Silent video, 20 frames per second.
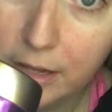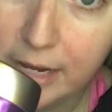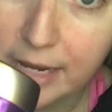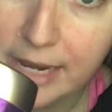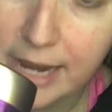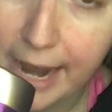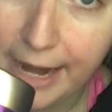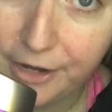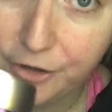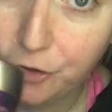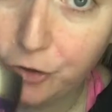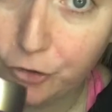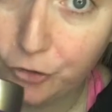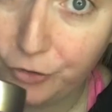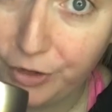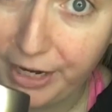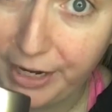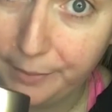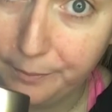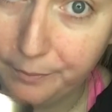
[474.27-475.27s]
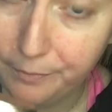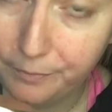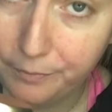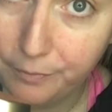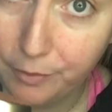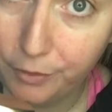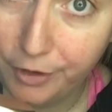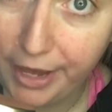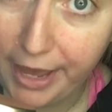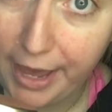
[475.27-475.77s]
night cream,
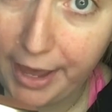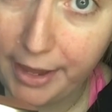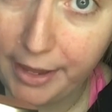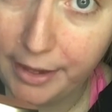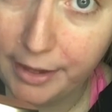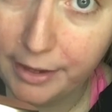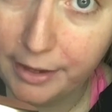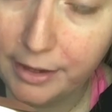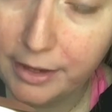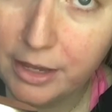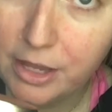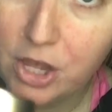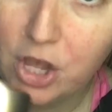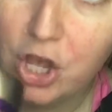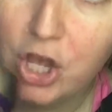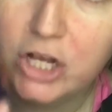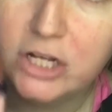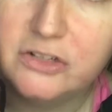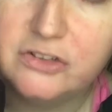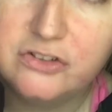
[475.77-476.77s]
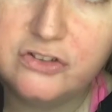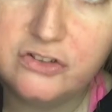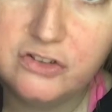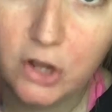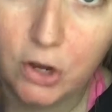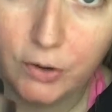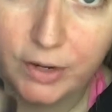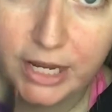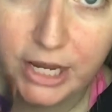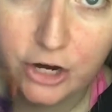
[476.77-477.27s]
okay?
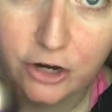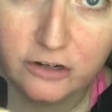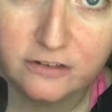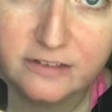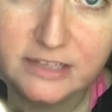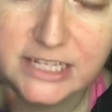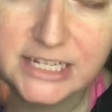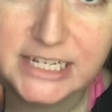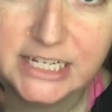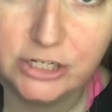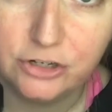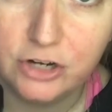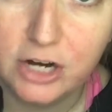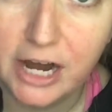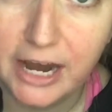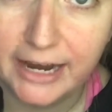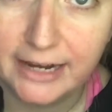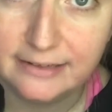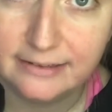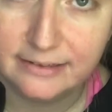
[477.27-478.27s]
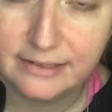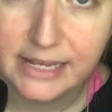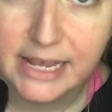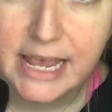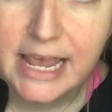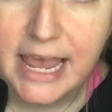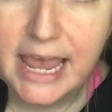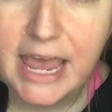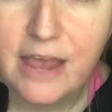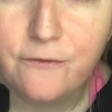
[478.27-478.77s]
So here's the deal, guys.
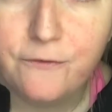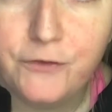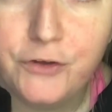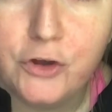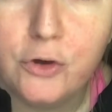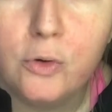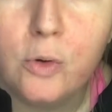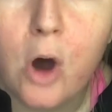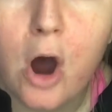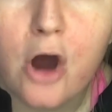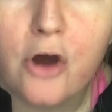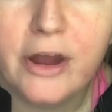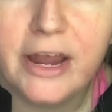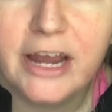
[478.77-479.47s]
If you are